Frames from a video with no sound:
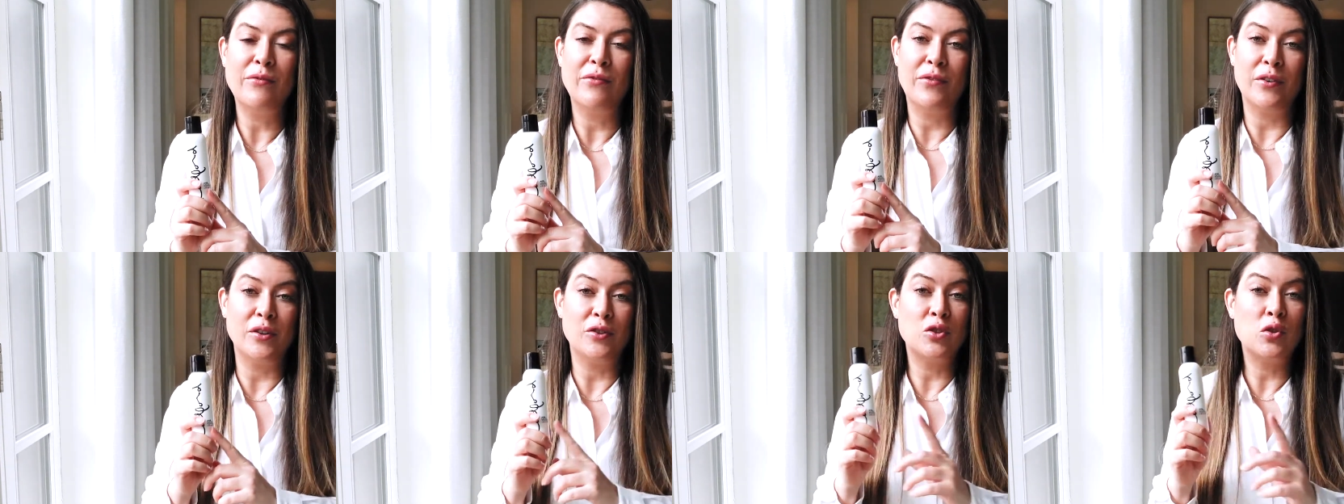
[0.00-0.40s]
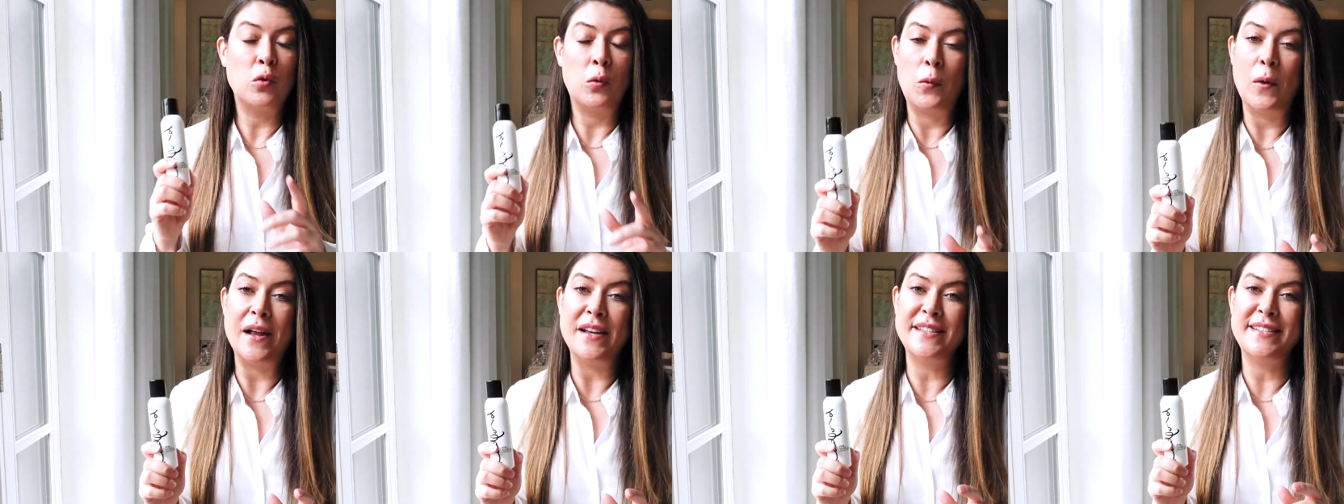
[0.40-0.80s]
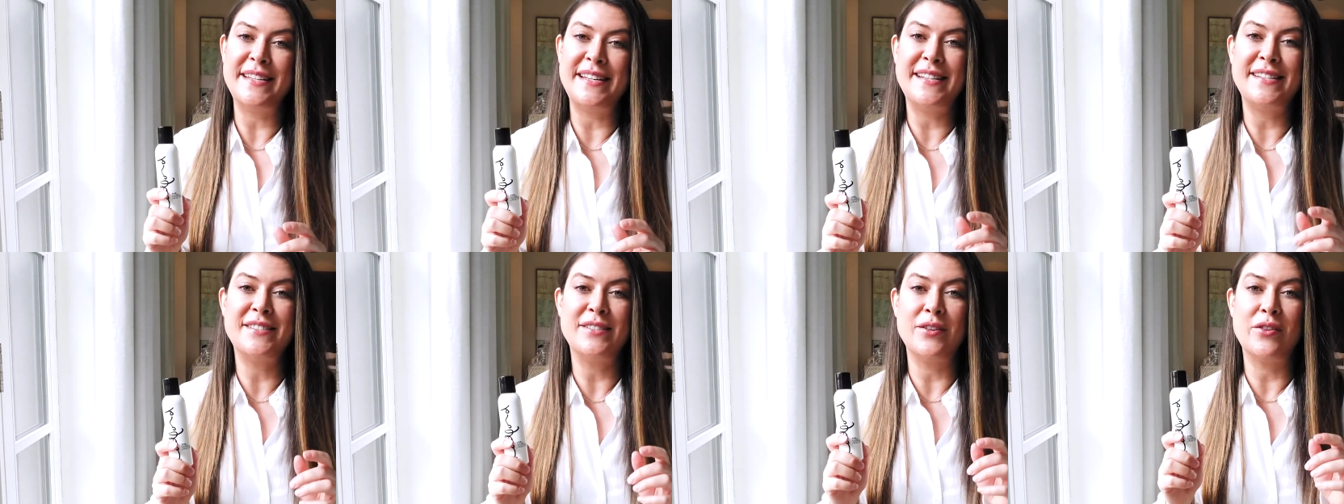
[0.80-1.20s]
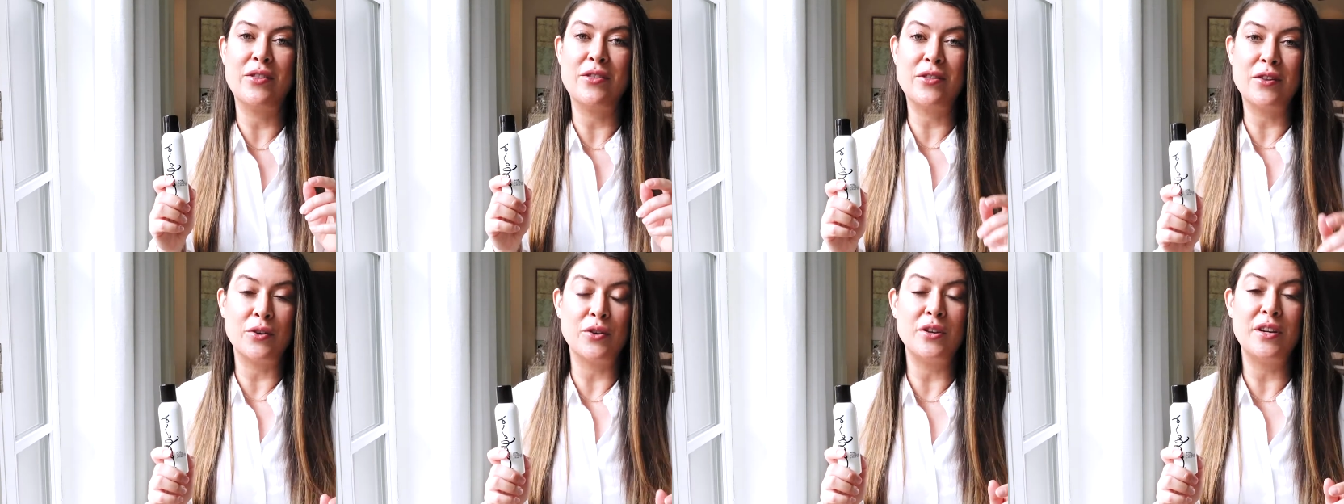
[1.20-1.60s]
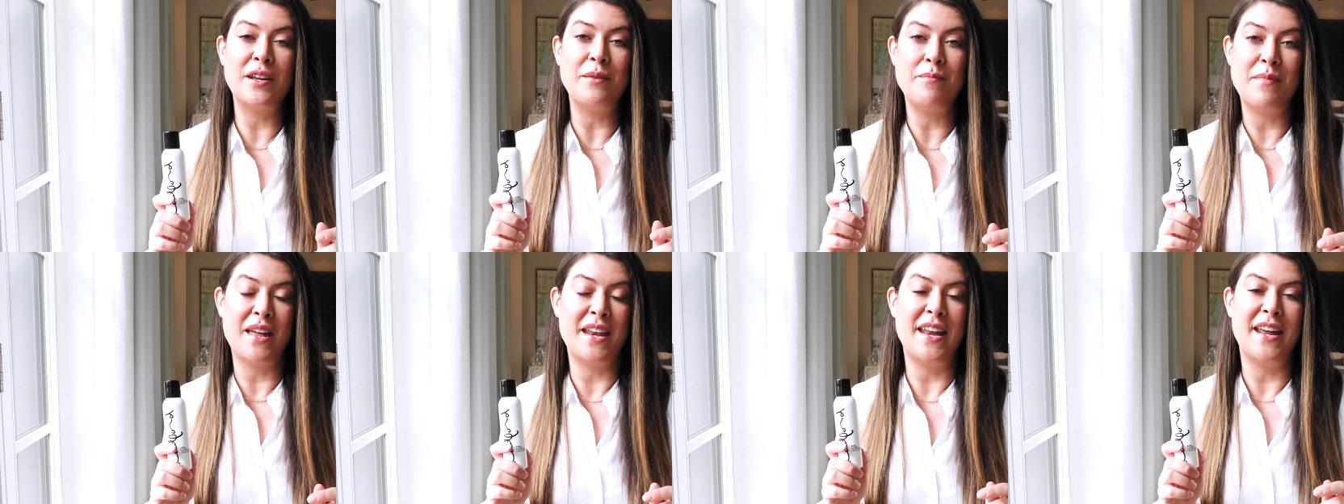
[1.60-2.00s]
for 20 to 30
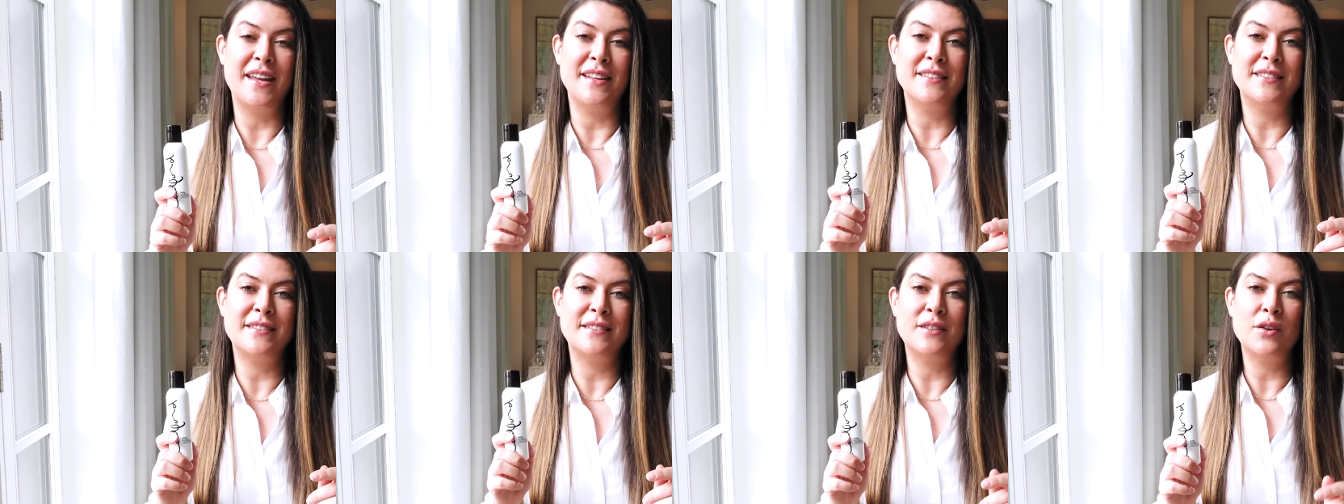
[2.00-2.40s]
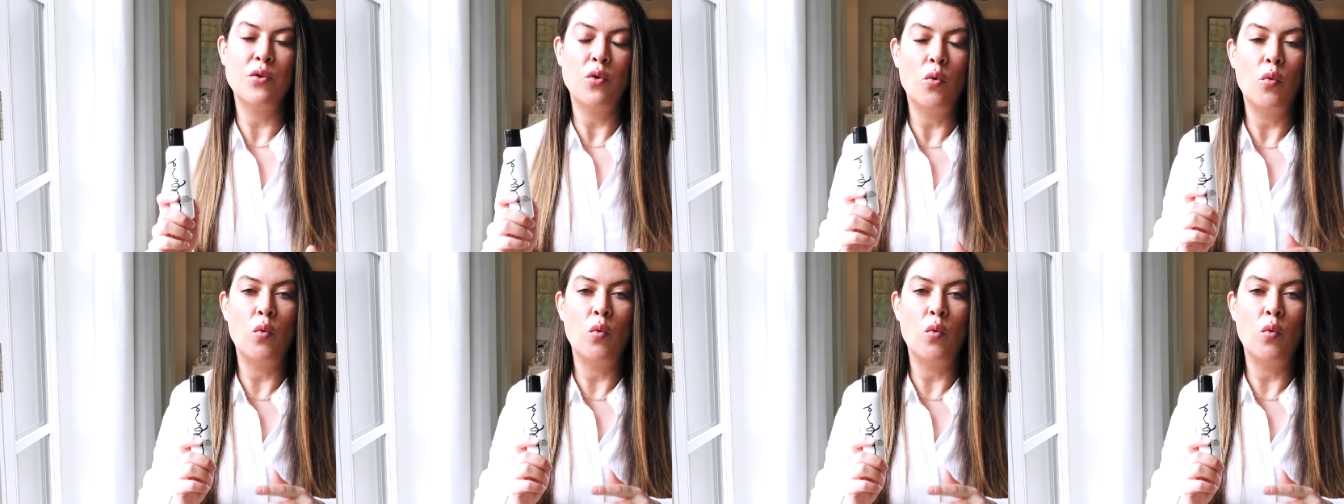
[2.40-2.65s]
minutes.